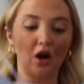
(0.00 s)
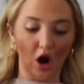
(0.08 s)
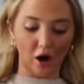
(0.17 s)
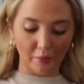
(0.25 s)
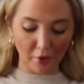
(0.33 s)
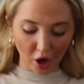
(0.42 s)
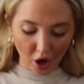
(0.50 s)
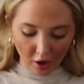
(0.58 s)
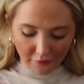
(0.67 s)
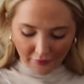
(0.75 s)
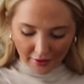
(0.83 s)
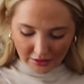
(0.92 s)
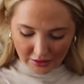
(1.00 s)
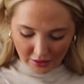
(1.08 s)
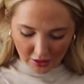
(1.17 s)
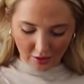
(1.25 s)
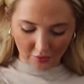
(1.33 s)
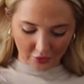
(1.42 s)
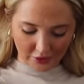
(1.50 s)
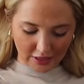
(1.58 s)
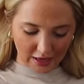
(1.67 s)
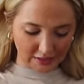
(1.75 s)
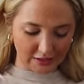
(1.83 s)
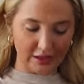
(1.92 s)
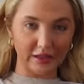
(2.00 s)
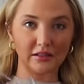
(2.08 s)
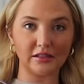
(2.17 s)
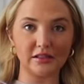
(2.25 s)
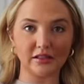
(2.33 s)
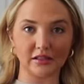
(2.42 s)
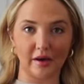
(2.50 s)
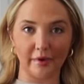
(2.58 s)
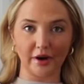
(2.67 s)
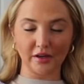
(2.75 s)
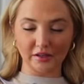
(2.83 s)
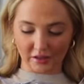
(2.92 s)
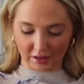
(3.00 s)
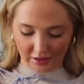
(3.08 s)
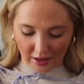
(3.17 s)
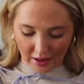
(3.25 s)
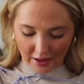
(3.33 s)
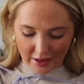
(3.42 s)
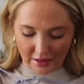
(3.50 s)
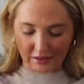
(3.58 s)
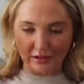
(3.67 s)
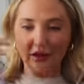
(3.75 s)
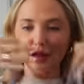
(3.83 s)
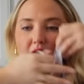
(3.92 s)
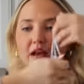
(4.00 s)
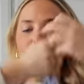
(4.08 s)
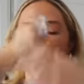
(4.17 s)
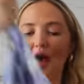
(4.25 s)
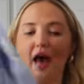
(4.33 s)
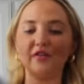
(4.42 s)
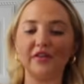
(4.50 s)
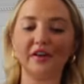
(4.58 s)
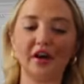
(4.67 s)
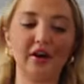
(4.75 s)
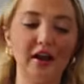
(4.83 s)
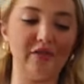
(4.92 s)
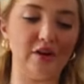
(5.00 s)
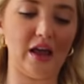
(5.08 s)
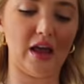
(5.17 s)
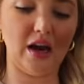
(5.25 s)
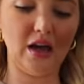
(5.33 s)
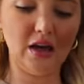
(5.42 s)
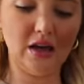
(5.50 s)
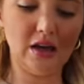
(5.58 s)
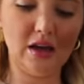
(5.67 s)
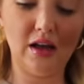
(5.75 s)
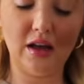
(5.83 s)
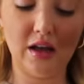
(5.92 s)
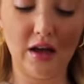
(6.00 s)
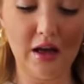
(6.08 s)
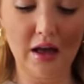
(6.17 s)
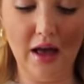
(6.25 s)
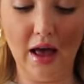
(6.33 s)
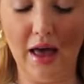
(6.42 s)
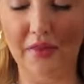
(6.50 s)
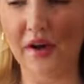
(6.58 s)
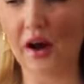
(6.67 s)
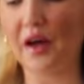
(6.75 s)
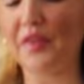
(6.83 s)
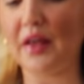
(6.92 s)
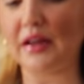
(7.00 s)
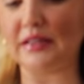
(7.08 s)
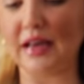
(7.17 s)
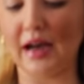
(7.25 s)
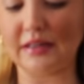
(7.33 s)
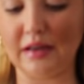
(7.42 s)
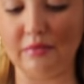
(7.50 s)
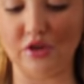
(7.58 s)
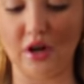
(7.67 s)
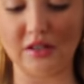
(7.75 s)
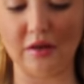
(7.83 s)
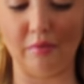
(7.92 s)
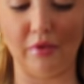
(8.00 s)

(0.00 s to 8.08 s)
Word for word: are perfect for Texas summers. Like that is everything I could ever need. I think I got the exact same dress in